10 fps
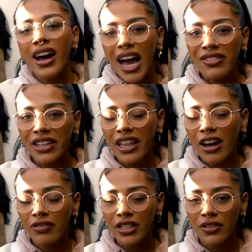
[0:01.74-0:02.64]
I have another
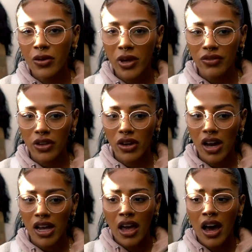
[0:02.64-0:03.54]
outfits of the week for you
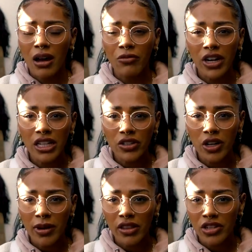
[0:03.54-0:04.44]
guys. I'm really sorry
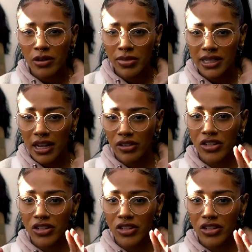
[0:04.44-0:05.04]
about the jumpy sound.